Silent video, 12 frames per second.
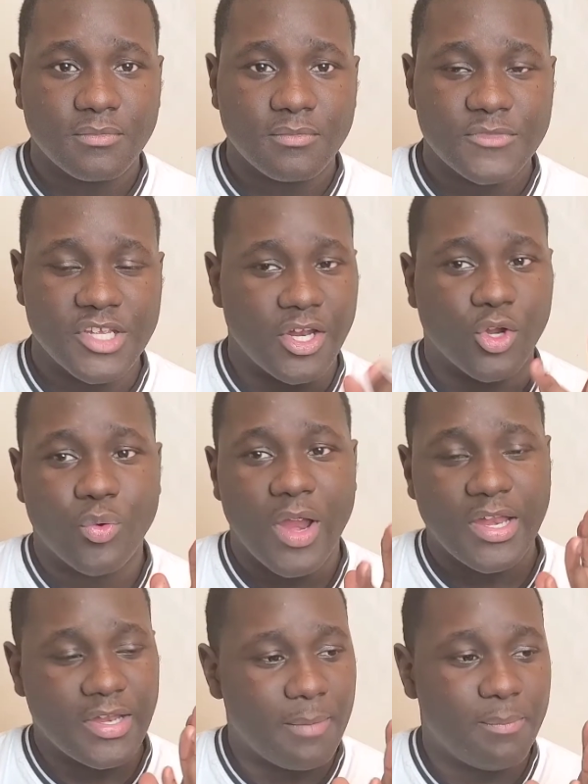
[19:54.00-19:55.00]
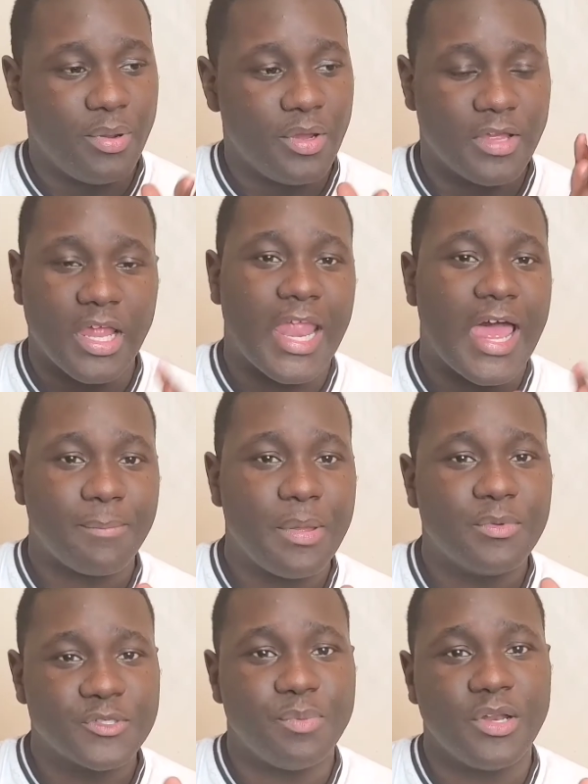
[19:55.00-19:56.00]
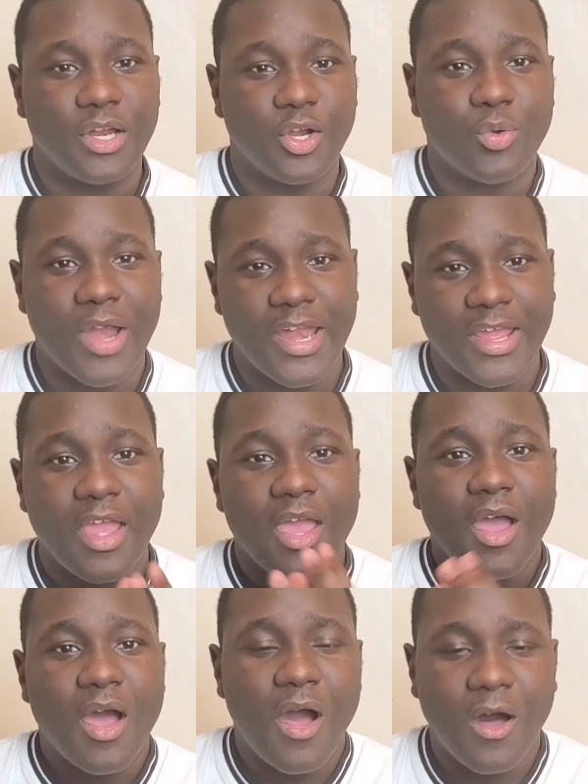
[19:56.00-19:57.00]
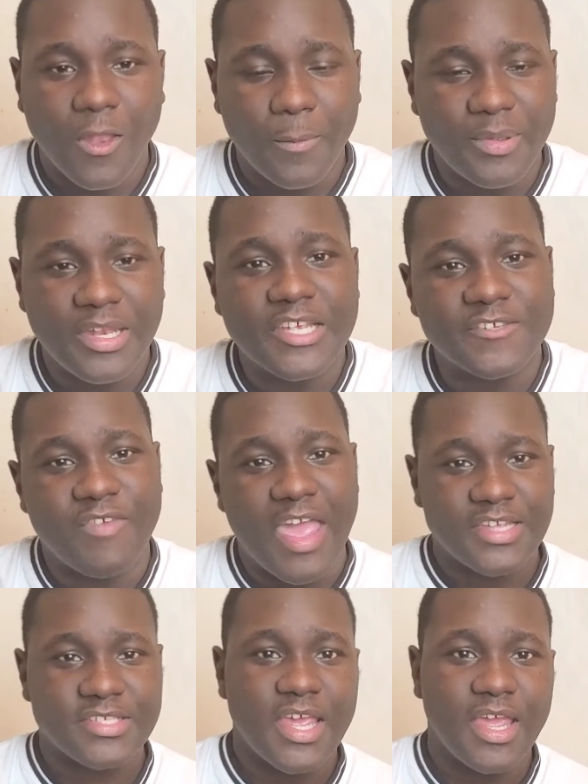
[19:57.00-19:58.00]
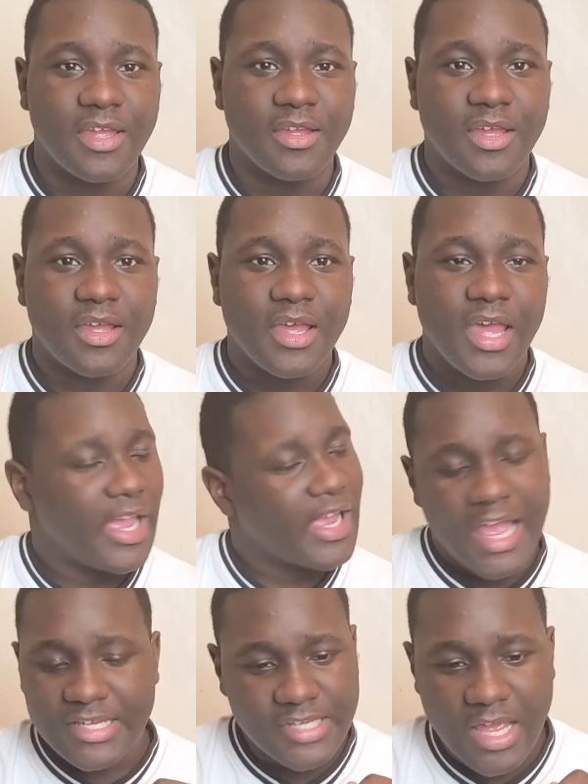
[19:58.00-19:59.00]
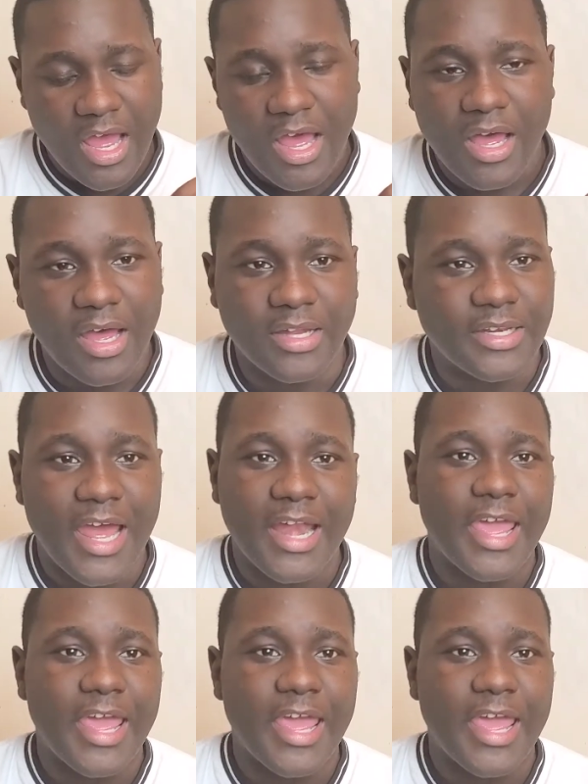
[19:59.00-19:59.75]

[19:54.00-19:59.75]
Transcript: See, the credit they put, a lot of people's putting the credit all up in this vaccine. And God said, not